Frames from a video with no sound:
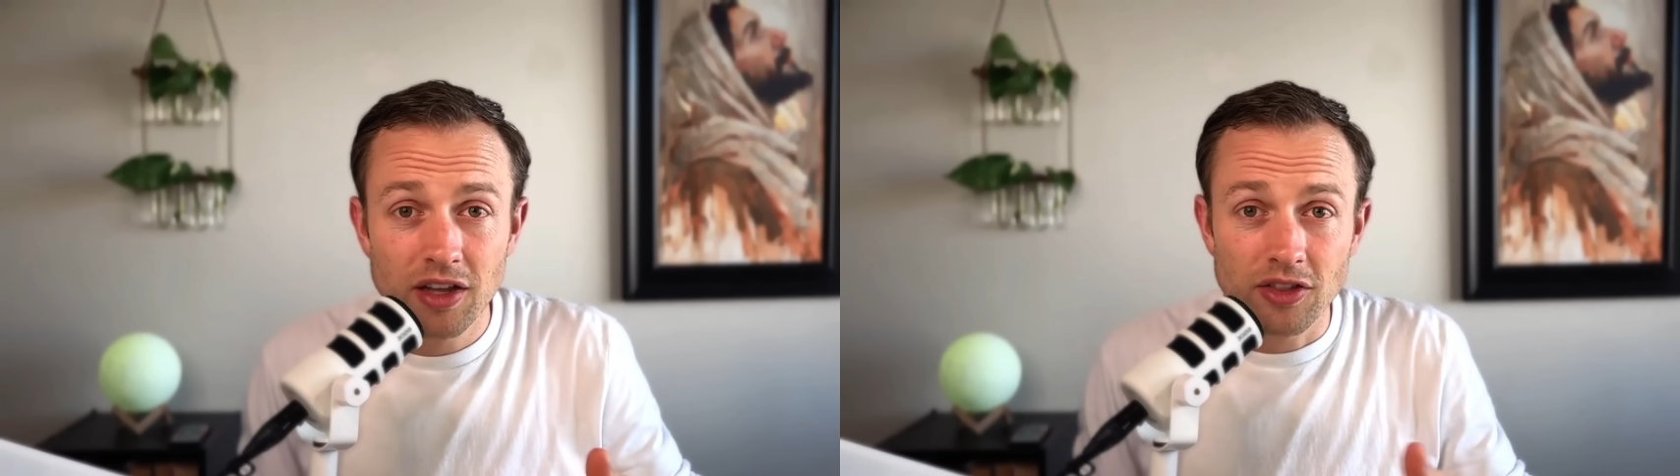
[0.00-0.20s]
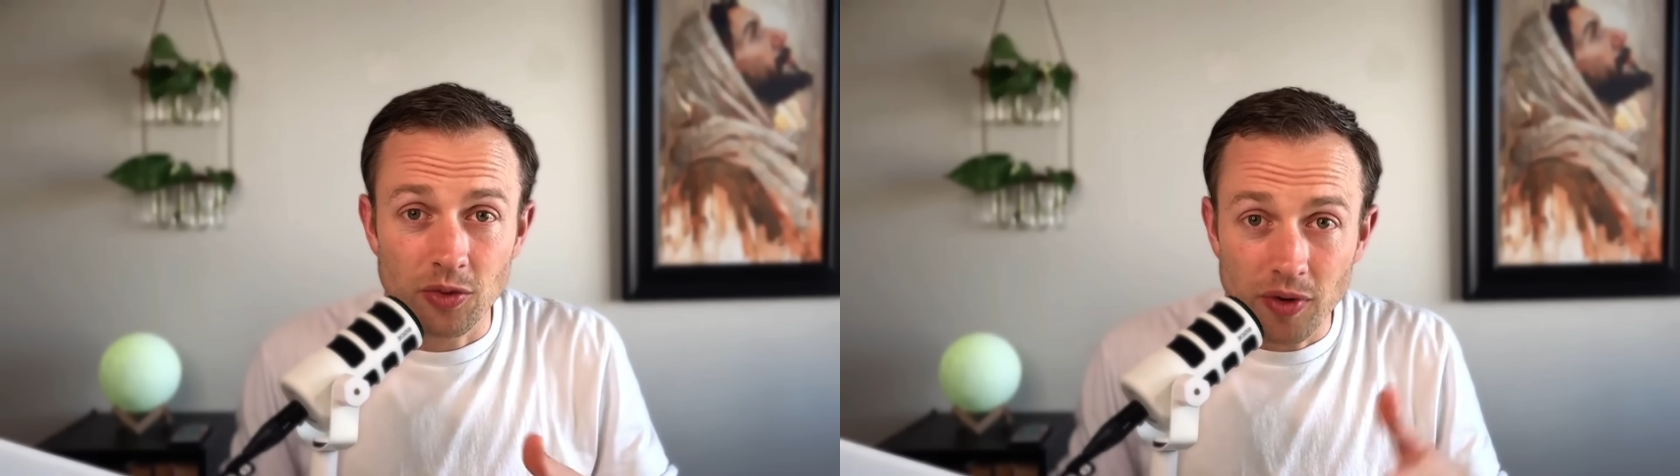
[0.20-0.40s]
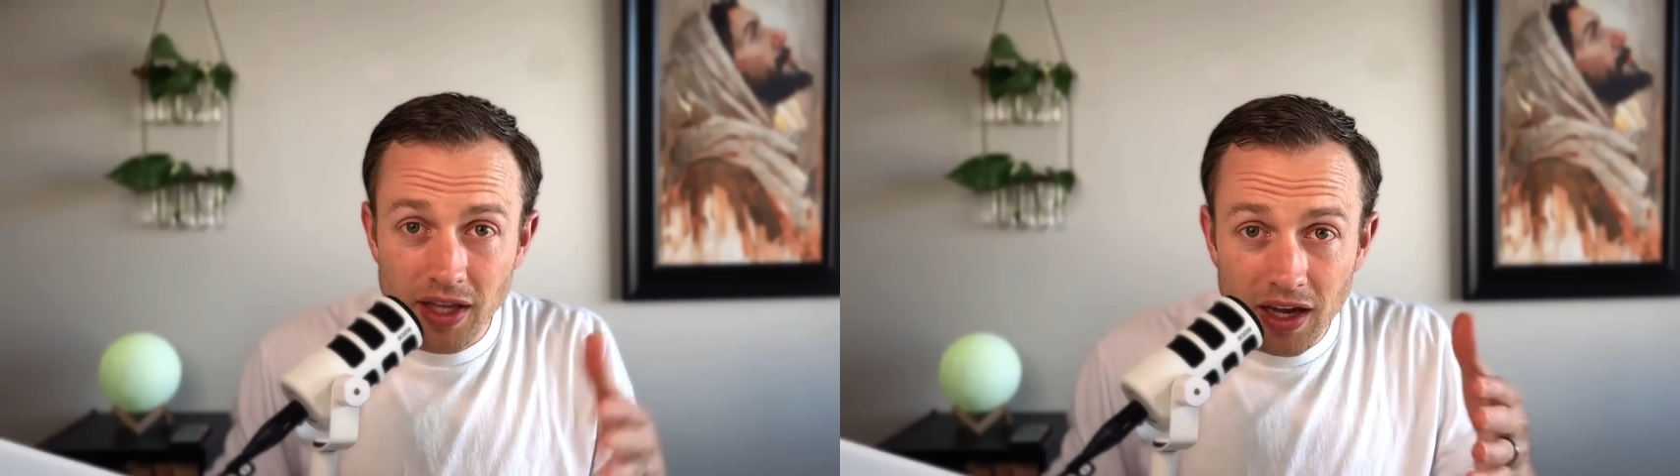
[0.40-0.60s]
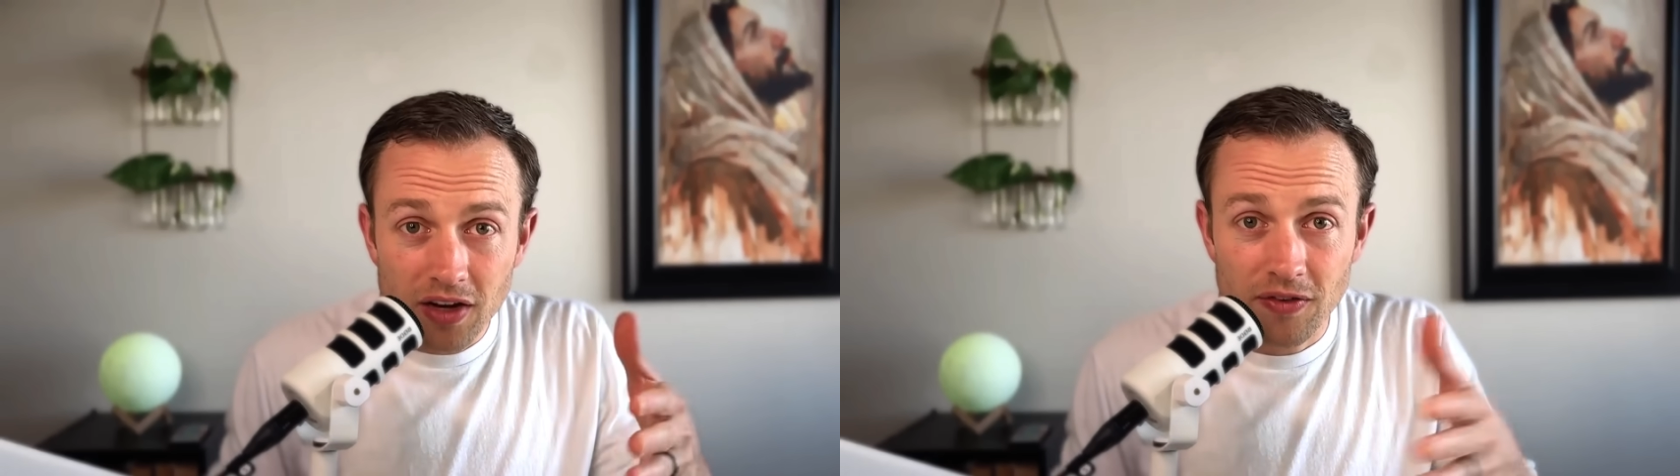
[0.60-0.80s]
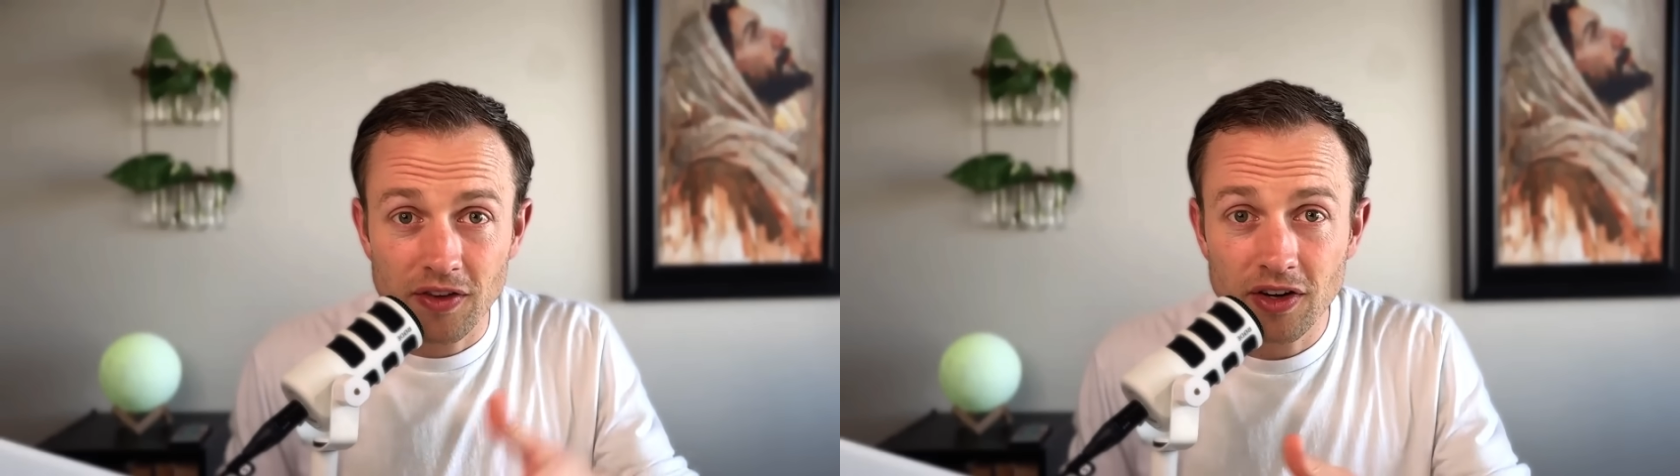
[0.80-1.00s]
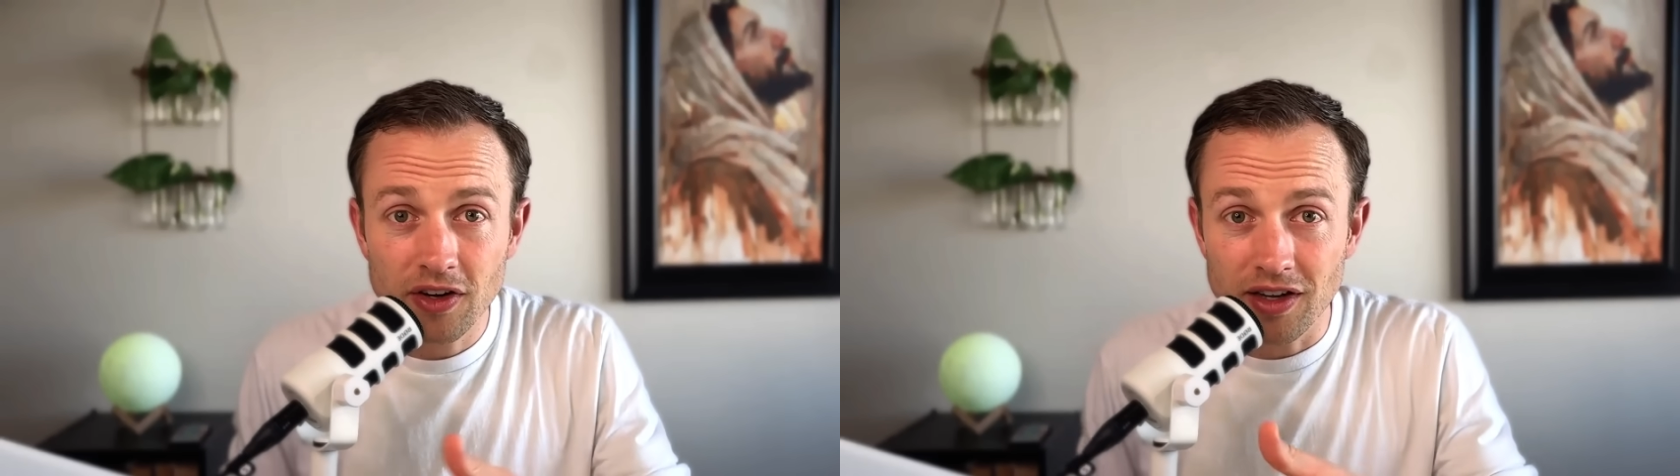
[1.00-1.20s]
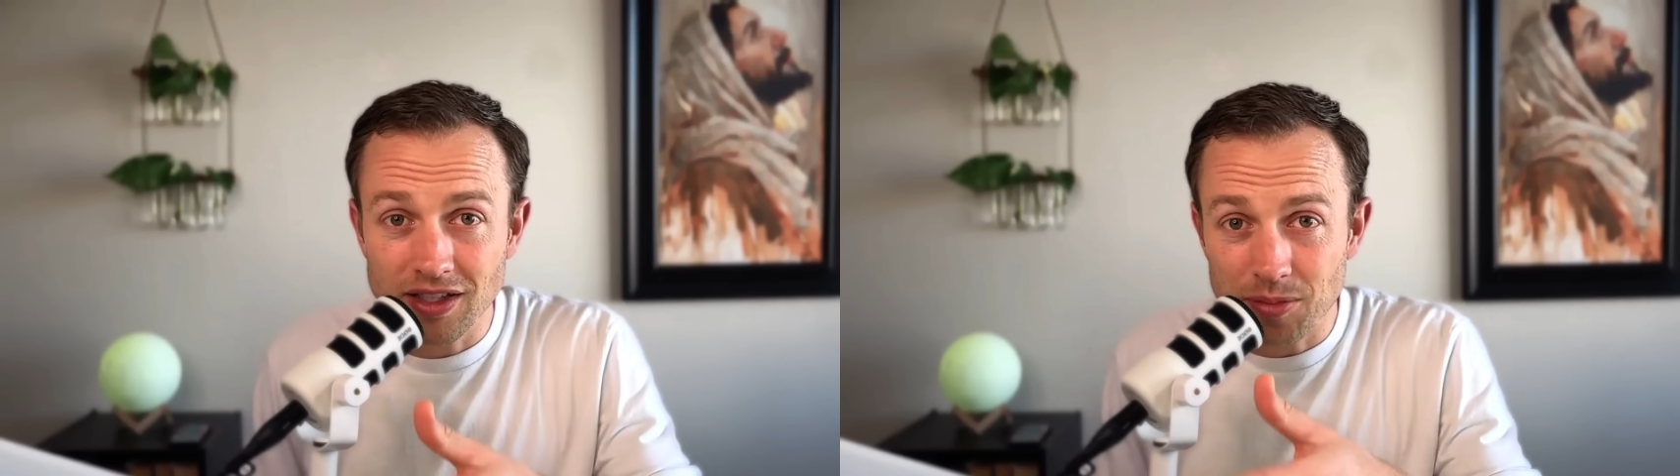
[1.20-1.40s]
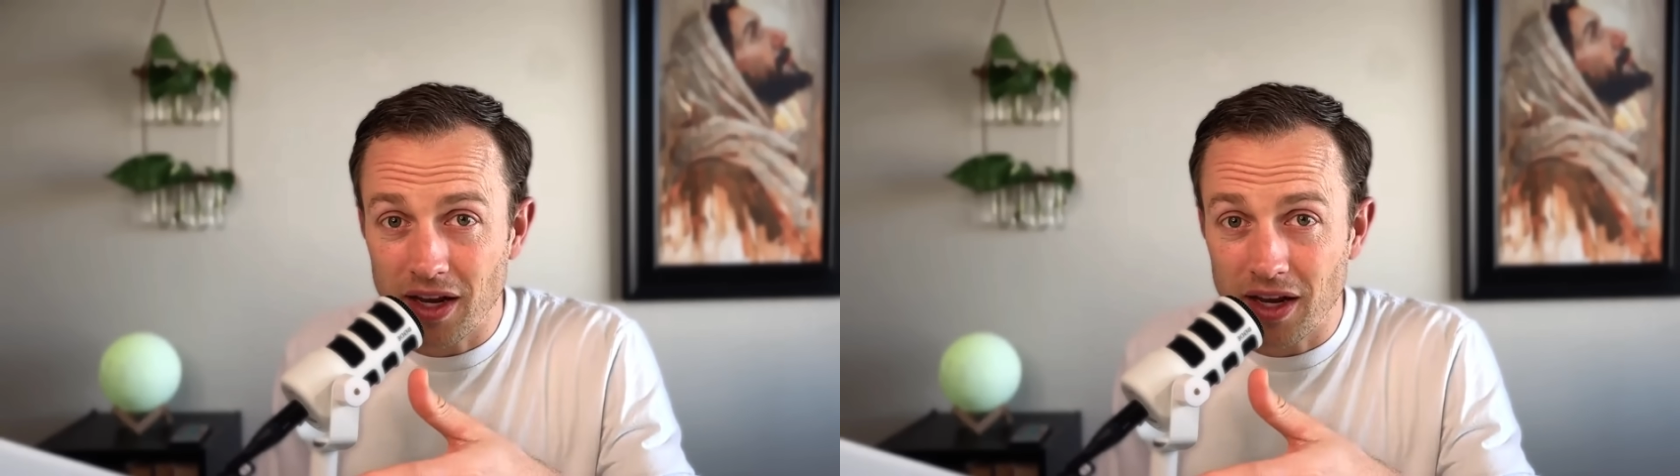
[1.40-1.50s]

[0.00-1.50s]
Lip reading: The way out of fear is by